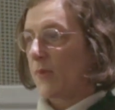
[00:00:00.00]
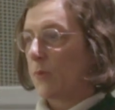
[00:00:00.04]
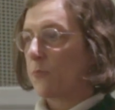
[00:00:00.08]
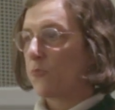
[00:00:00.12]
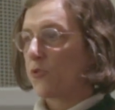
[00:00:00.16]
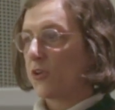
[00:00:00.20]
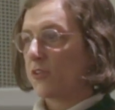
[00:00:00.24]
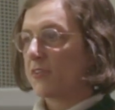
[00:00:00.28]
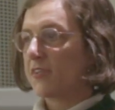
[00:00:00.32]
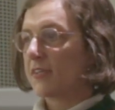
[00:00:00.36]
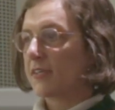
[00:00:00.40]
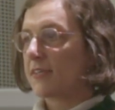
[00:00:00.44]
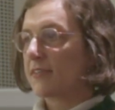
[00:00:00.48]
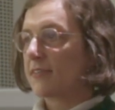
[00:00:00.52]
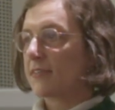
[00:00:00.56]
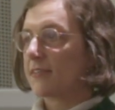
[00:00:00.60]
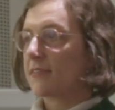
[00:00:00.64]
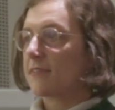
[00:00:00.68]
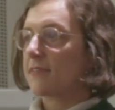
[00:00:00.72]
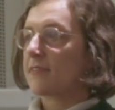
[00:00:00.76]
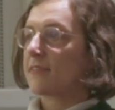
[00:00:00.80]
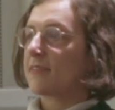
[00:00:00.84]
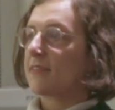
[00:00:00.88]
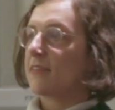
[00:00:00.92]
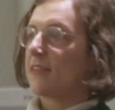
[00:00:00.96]
predicted
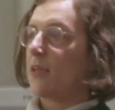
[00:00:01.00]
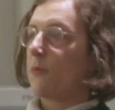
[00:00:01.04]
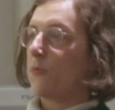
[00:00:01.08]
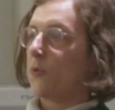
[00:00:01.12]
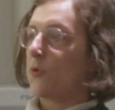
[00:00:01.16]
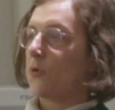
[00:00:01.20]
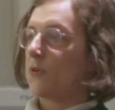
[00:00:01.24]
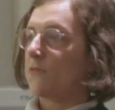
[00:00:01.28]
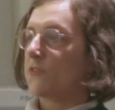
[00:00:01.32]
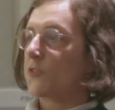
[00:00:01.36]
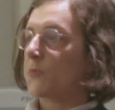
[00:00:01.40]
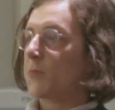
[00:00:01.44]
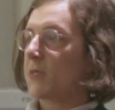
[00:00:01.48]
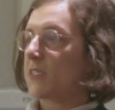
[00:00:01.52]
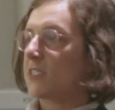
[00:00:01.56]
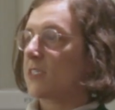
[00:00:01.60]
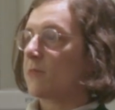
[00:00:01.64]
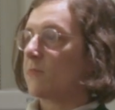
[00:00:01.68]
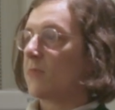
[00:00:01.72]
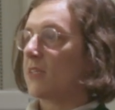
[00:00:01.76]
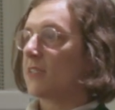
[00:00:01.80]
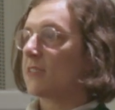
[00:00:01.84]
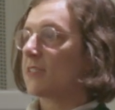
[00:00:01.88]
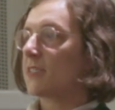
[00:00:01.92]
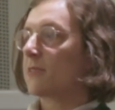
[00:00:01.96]
number of
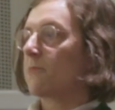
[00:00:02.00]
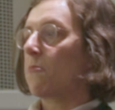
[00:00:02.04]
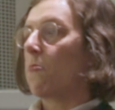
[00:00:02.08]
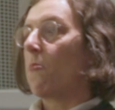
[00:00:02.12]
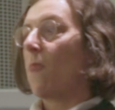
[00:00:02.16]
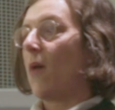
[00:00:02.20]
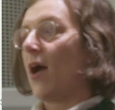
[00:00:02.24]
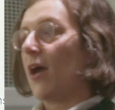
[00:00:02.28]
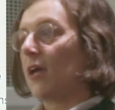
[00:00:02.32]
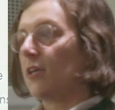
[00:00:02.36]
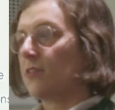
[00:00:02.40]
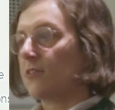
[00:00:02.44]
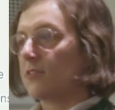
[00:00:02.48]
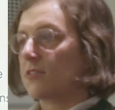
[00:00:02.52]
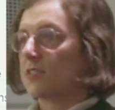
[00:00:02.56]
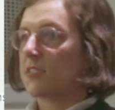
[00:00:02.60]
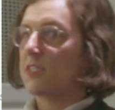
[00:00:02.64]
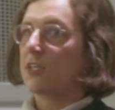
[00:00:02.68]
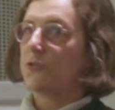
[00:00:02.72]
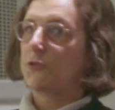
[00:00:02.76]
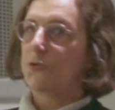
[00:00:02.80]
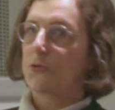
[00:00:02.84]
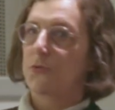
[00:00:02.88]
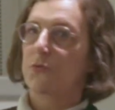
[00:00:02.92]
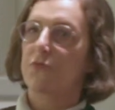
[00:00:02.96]
specimens minus
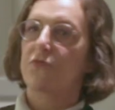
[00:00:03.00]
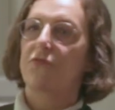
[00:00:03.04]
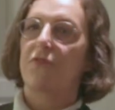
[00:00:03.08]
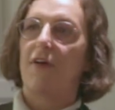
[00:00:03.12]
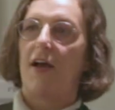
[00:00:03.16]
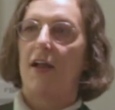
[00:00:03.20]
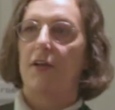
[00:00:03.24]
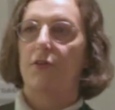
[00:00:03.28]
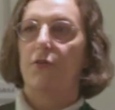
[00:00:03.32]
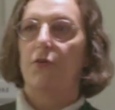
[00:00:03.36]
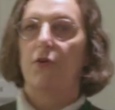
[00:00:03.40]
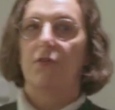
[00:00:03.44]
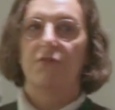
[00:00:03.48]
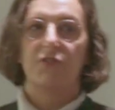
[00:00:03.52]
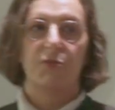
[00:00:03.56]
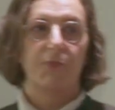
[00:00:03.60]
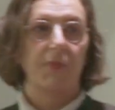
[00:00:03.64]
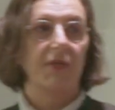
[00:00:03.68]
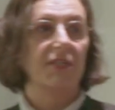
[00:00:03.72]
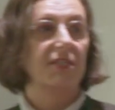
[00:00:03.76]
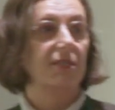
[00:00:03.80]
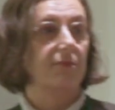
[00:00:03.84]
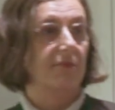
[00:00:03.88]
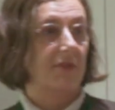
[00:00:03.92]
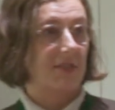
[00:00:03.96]
the true value of
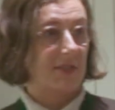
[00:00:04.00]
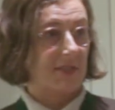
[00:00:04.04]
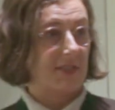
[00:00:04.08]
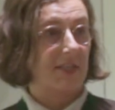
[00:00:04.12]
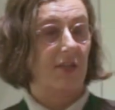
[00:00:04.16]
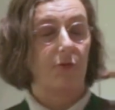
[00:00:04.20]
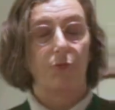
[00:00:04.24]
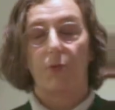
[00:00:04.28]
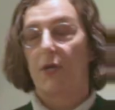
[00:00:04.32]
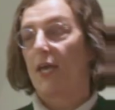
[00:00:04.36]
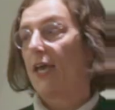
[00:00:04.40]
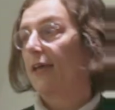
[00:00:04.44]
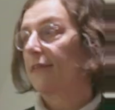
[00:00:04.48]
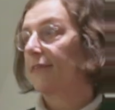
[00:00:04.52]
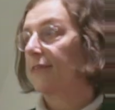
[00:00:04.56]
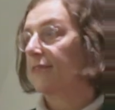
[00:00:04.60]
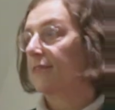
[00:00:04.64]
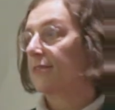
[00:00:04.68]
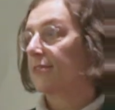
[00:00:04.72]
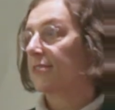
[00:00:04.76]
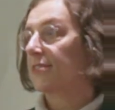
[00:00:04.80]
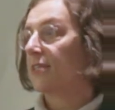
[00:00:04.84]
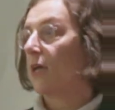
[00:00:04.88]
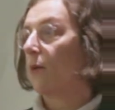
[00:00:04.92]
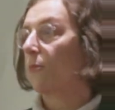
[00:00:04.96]
specimens that we had in
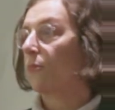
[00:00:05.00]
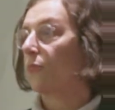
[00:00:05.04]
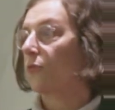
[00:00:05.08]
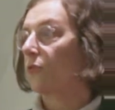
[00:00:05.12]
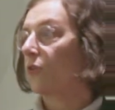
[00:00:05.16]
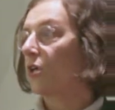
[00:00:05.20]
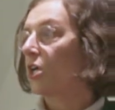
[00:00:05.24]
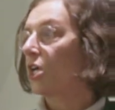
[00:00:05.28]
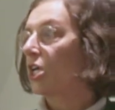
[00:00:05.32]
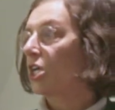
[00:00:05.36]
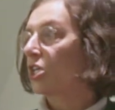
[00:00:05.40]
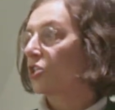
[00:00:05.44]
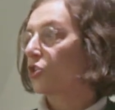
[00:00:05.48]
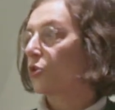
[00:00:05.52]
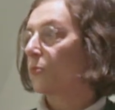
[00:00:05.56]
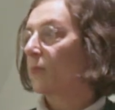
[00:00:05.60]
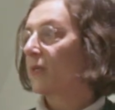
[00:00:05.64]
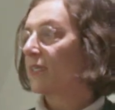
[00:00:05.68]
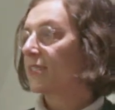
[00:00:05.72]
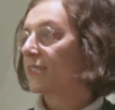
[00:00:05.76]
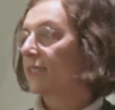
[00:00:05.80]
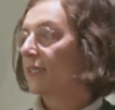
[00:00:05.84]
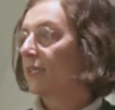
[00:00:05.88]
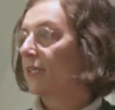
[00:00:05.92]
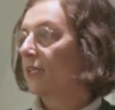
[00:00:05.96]
the sample. So
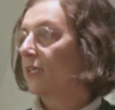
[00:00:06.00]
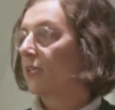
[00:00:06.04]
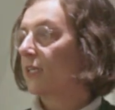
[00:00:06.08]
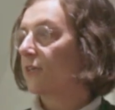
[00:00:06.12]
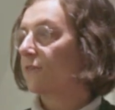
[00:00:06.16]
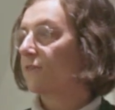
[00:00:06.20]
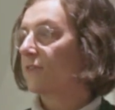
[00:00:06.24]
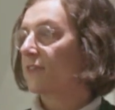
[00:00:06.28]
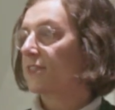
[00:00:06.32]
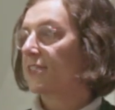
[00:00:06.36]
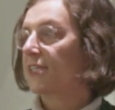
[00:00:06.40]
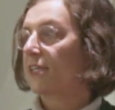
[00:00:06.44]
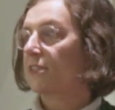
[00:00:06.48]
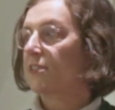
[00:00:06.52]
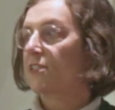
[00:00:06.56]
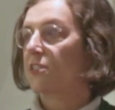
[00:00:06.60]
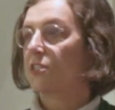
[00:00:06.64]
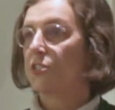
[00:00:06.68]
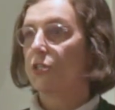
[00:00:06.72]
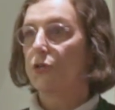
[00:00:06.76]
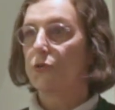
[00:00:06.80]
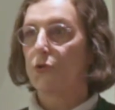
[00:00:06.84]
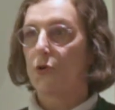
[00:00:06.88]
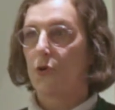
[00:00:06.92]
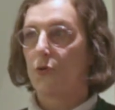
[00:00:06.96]
basically, if it's at
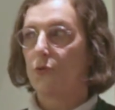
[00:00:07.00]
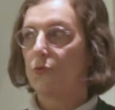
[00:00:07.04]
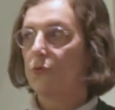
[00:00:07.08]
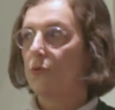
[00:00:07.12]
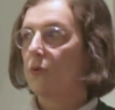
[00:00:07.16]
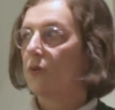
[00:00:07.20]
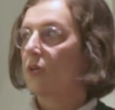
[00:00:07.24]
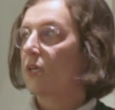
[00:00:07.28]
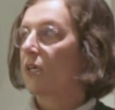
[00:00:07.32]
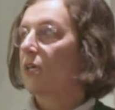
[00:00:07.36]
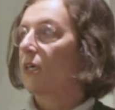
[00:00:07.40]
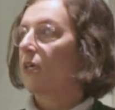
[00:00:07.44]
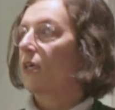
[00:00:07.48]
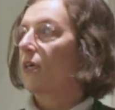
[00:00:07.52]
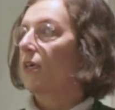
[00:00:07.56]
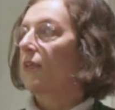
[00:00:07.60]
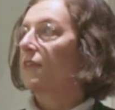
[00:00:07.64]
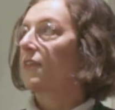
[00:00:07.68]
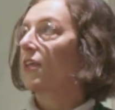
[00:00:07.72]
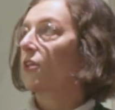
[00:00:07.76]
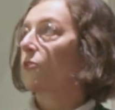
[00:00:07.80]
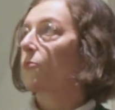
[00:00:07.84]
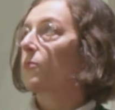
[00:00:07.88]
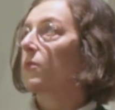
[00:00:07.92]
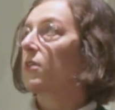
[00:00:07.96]
0,
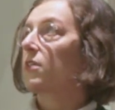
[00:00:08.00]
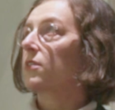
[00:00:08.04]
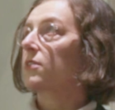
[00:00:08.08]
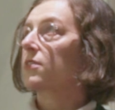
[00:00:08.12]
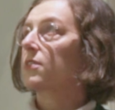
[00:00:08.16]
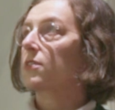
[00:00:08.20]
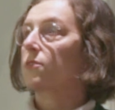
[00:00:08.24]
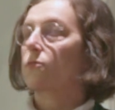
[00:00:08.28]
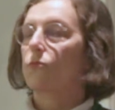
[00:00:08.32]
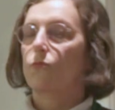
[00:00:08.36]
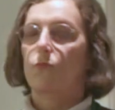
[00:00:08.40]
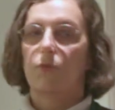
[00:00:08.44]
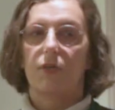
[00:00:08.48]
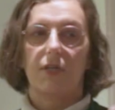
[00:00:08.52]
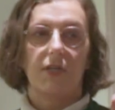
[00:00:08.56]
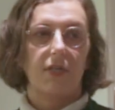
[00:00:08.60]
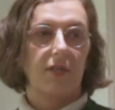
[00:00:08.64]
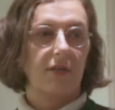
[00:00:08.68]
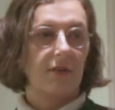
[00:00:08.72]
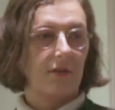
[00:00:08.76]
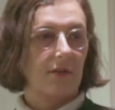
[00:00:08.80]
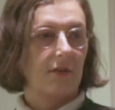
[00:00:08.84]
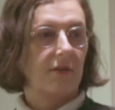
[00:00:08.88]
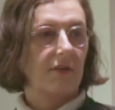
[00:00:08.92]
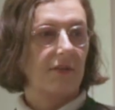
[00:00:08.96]
that means
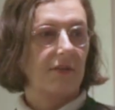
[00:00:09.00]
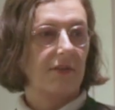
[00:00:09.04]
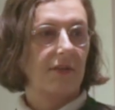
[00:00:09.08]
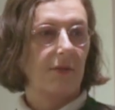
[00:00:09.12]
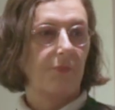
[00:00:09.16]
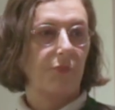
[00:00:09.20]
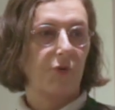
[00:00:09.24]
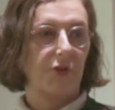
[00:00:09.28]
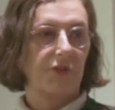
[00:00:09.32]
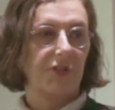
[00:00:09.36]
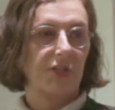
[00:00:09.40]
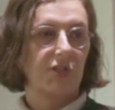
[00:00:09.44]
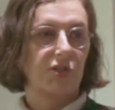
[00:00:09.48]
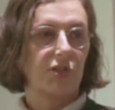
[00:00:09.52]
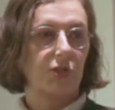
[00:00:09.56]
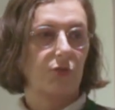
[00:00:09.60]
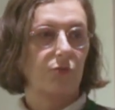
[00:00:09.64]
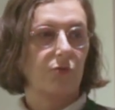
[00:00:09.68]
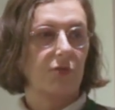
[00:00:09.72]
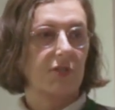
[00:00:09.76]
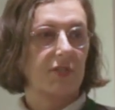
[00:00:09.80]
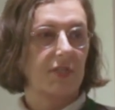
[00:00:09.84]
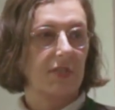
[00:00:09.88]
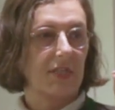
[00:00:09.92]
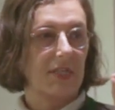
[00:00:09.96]
the prediction
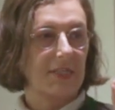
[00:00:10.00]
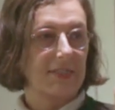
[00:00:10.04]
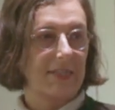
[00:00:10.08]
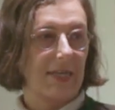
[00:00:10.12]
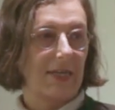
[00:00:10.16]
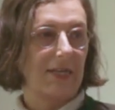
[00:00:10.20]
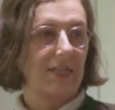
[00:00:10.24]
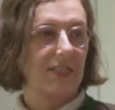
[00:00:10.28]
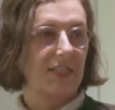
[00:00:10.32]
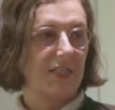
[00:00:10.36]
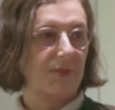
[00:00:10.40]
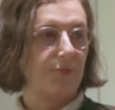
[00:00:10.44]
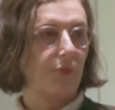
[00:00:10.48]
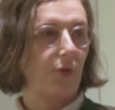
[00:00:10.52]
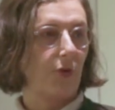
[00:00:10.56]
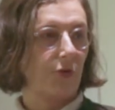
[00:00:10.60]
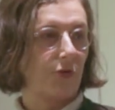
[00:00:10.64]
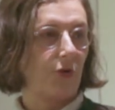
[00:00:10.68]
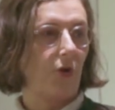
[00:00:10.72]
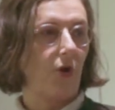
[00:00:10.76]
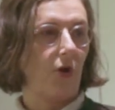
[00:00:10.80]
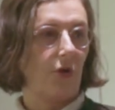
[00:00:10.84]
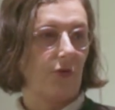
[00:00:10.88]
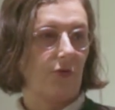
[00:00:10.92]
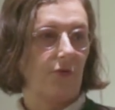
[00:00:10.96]
was exactly spot
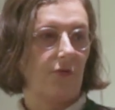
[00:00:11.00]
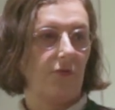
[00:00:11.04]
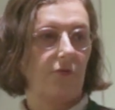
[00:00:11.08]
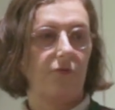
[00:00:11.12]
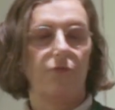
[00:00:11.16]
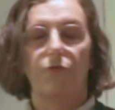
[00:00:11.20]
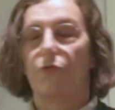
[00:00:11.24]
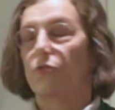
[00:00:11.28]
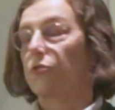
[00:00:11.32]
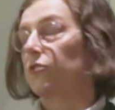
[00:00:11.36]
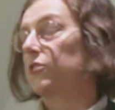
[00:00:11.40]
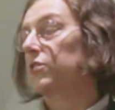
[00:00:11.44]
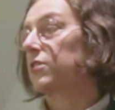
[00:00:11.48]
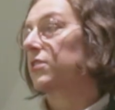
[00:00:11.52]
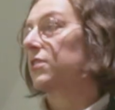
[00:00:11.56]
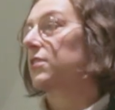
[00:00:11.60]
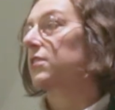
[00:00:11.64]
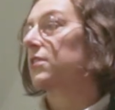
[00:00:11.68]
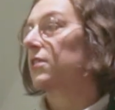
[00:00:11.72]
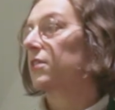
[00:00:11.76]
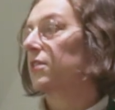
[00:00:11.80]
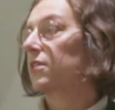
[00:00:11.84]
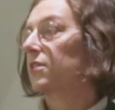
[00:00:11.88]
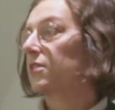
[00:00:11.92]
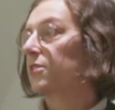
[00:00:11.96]
on for this
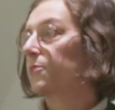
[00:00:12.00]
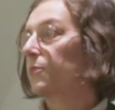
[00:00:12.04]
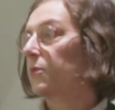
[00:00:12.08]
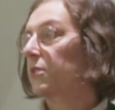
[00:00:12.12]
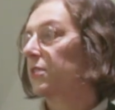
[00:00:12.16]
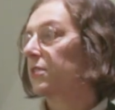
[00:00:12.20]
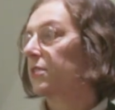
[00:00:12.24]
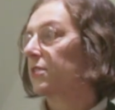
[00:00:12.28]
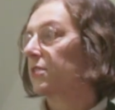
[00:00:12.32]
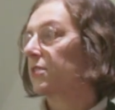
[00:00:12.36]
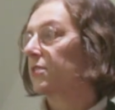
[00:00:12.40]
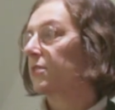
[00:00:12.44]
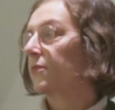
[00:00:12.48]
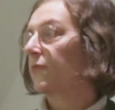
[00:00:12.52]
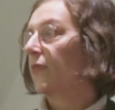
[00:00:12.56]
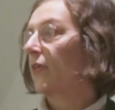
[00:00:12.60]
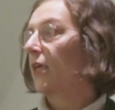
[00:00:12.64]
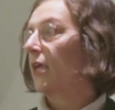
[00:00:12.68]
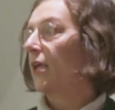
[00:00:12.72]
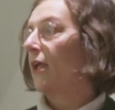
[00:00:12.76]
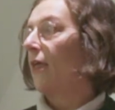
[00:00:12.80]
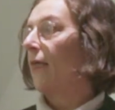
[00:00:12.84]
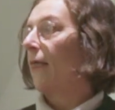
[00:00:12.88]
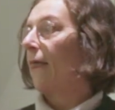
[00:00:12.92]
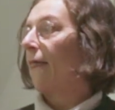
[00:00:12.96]
species.
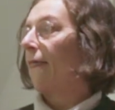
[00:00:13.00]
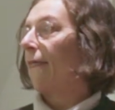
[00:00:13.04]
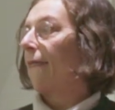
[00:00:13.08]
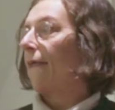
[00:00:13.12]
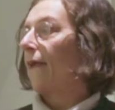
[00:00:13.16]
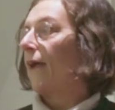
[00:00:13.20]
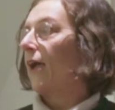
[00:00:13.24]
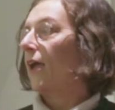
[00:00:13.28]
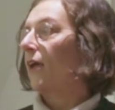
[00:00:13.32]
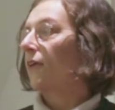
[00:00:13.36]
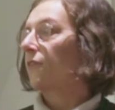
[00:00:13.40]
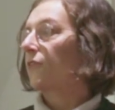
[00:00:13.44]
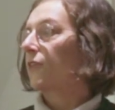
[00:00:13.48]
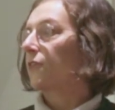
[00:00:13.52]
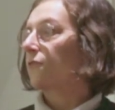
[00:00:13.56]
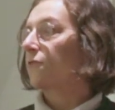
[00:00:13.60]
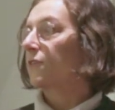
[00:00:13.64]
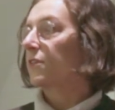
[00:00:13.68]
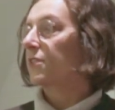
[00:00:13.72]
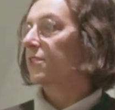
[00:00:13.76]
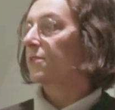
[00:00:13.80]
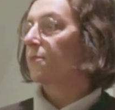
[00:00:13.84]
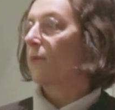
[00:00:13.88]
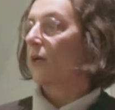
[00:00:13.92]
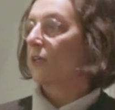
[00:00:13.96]
And if
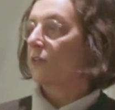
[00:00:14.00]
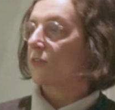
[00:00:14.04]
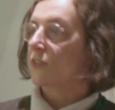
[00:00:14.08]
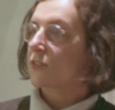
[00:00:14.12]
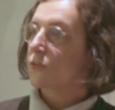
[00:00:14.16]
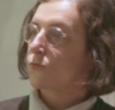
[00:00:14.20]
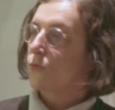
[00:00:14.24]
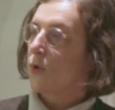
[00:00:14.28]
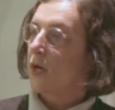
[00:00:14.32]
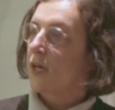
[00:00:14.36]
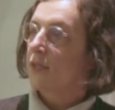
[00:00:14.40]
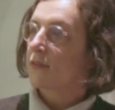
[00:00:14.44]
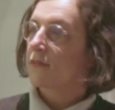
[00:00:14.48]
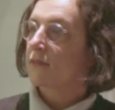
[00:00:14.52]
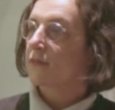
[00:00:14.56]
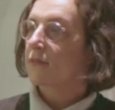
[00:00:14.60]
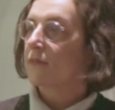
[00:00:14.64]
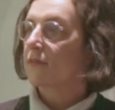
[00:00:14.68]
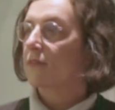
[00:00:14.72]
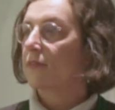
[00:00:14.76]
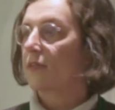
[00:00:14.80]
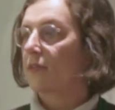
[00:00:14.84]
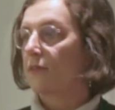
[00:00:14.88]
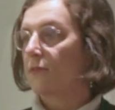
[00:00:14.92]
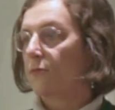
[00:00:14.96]
it's
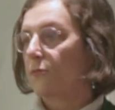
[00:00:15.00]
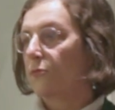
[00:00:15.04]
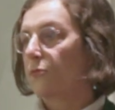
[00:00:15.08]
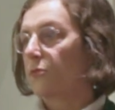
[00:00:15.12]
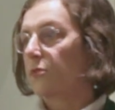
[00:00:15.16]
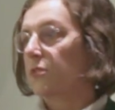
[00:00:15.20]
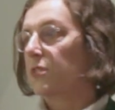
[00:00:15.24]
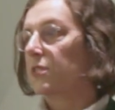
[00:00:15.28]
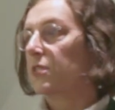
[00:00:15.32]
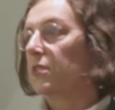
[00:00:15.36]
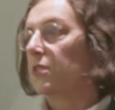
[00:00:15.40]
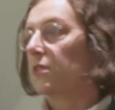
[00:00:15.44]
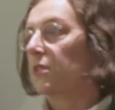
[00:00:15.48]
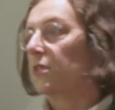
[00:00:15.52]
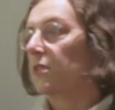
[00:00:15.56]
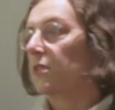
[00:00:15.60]
-1, then it was